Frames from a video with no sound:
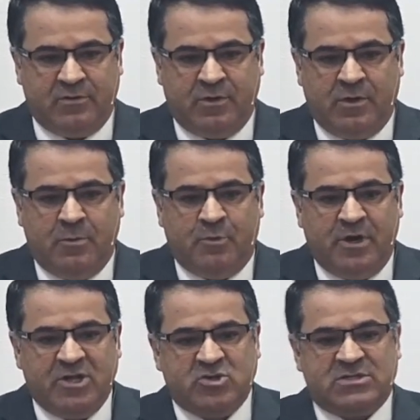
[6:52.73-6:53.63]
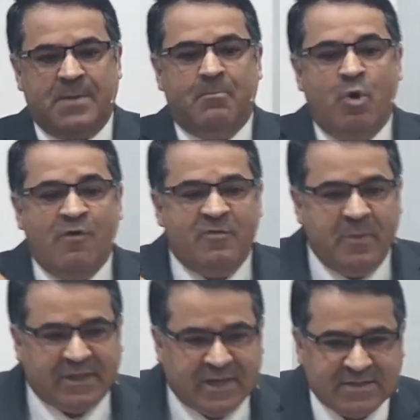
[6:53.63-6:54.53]
I'm talking about this moment
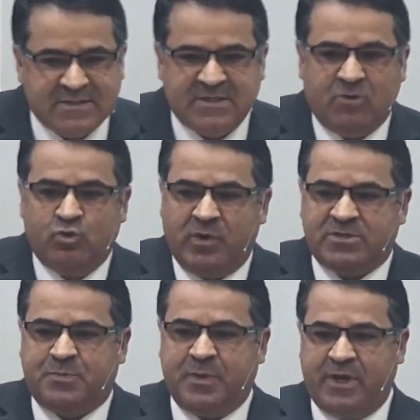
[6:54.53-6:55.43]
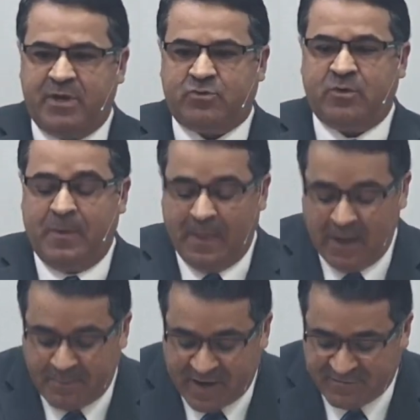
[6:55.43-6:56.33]
in which we're living.
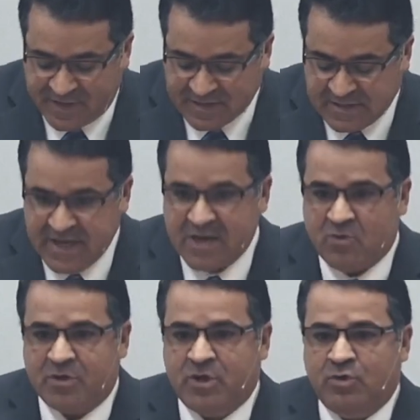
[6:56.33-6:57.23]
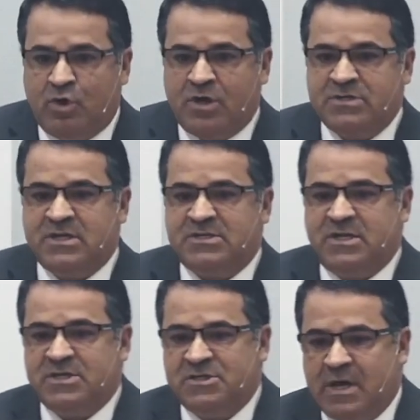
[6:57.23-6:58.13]
That's why the moving, we have this
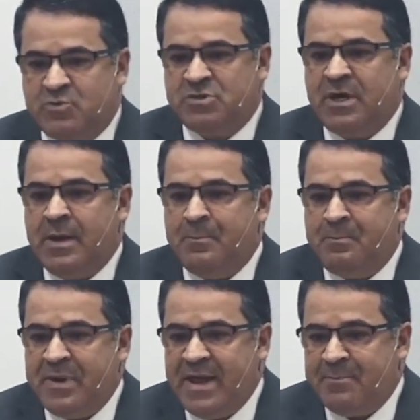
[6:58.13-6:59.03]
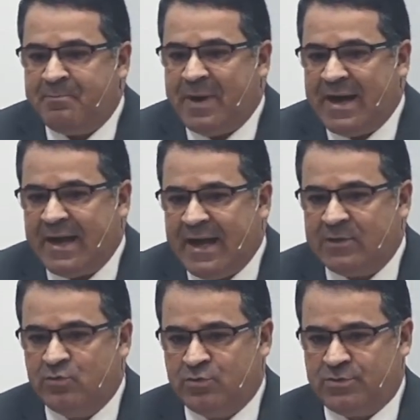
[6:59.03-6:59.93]
moving of the Holy Spirit
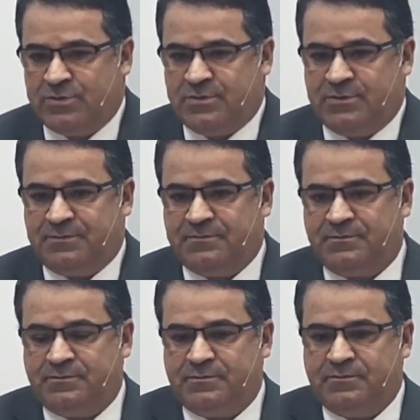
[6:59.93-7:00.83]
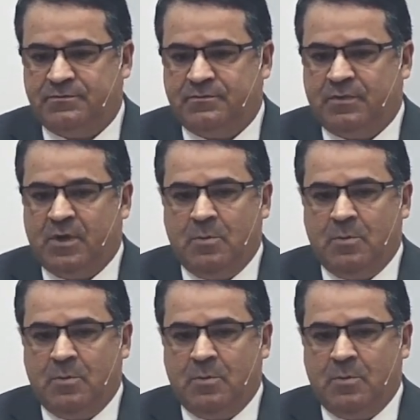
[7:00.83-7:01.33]
so that we are prepared.